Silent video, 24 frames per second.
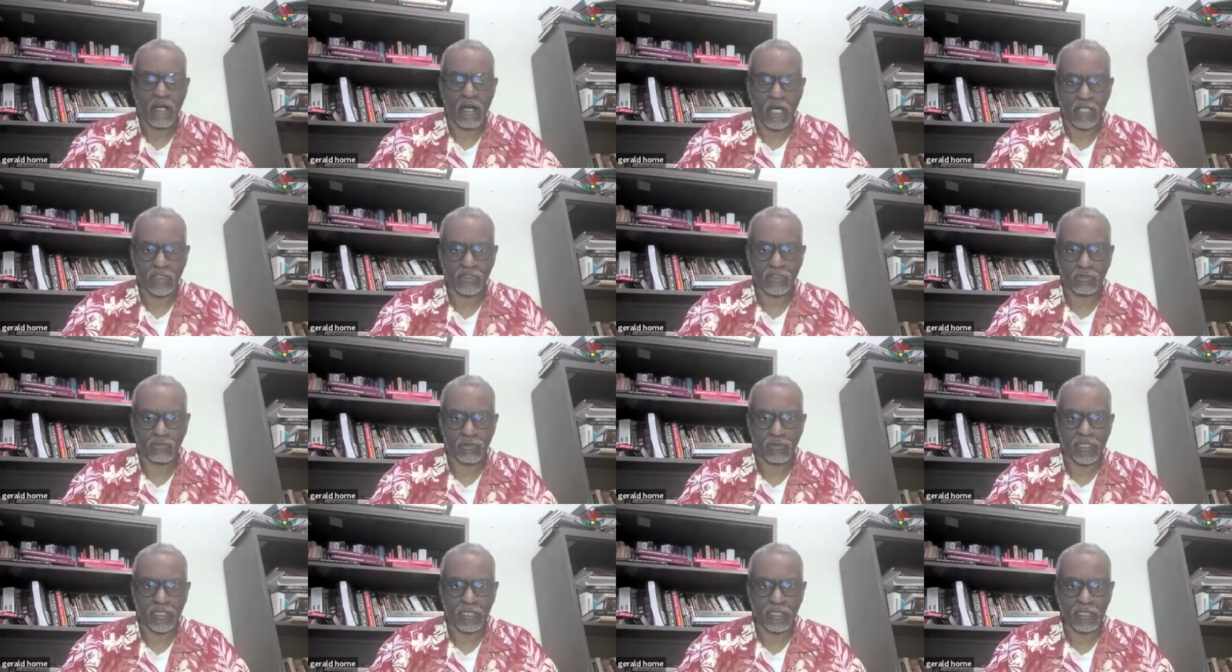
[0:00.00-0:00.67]

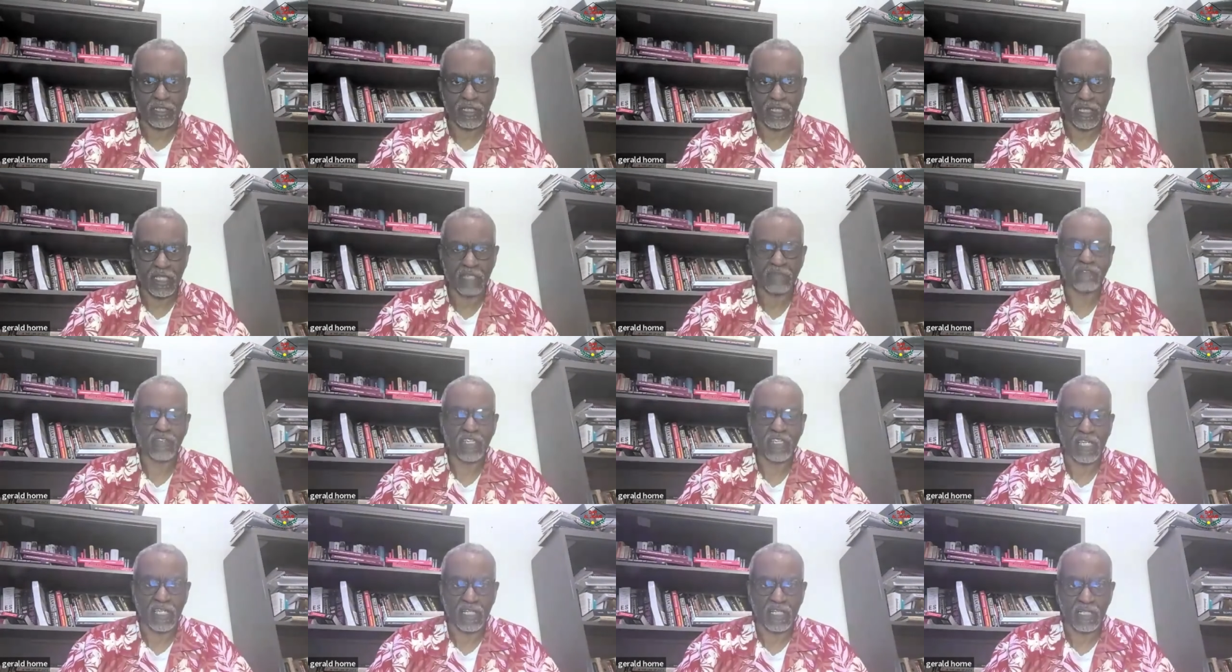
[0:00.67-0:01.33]
Austria, in
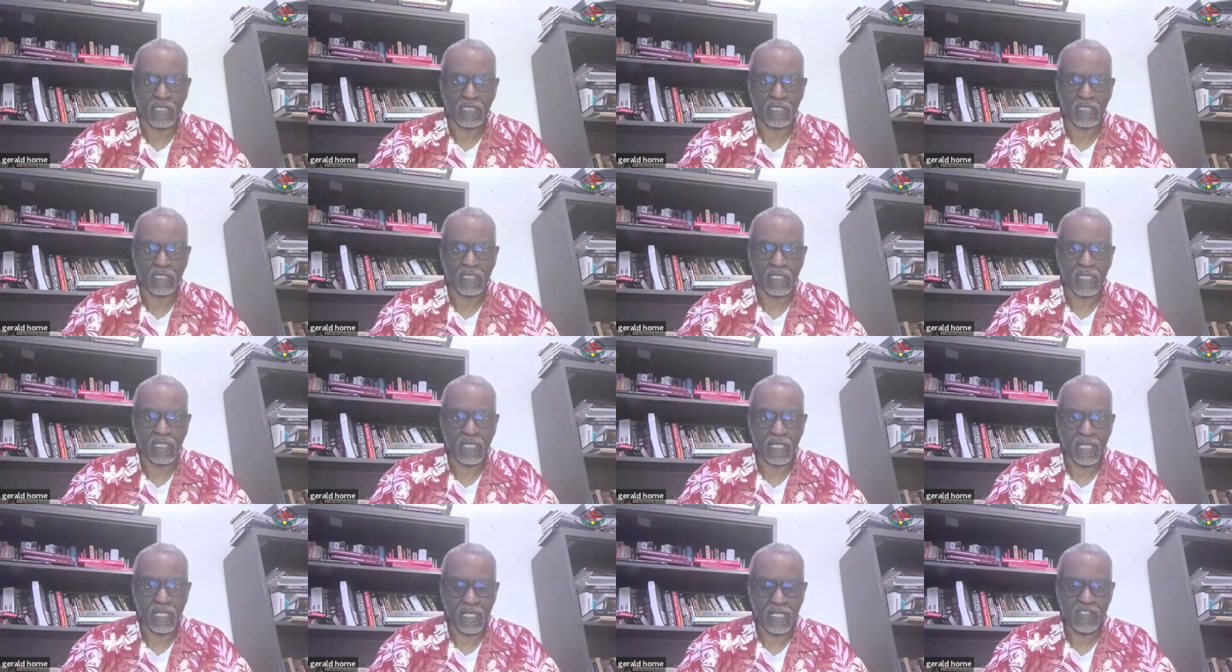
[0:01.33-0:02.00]
Vienna
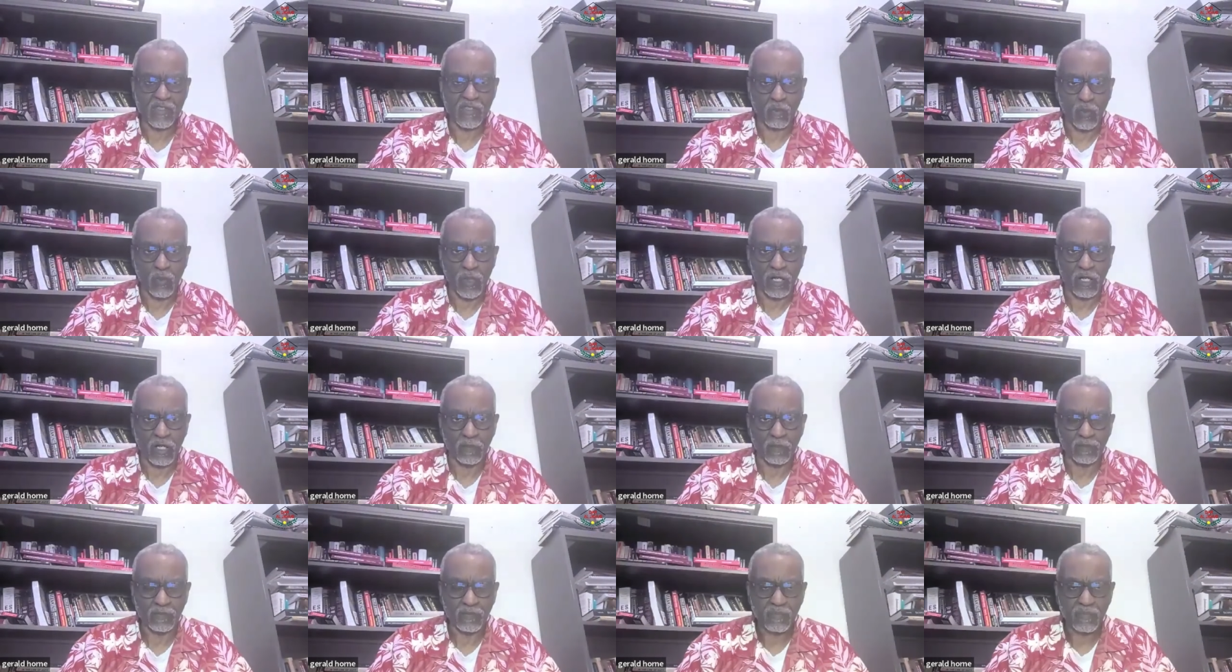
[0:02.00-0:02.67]
as
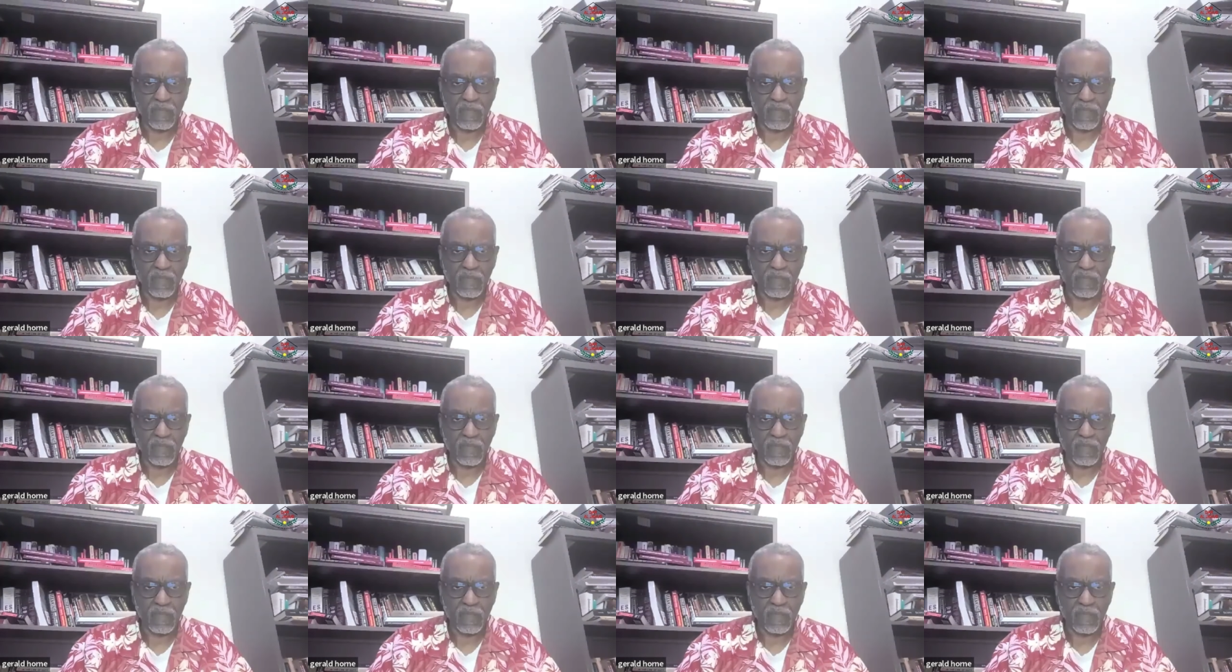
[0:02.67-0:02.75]
well.